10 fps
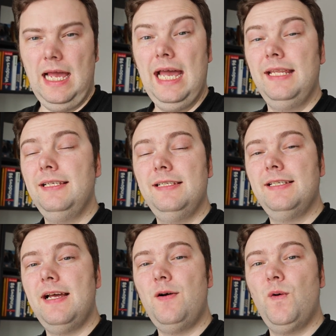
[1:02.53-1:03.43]
And this is
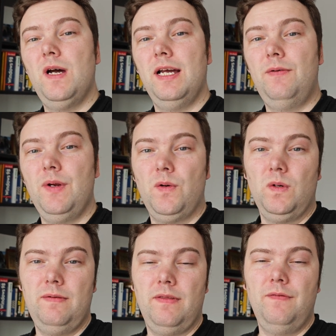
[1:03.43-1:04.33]
now a
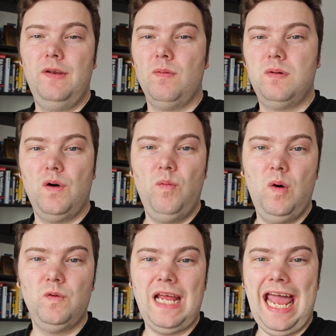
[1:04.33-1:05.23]
recording with the Video Pro
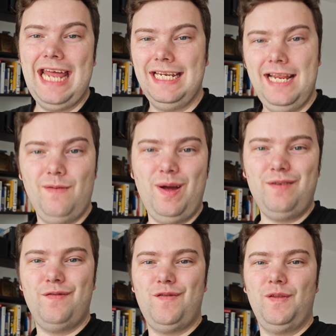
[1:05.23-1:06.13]
mode and another
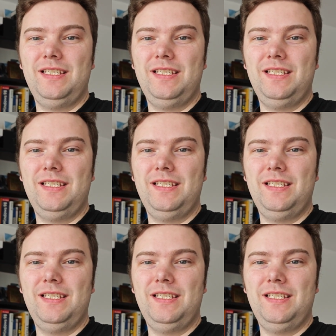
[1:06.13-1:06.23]
microphone.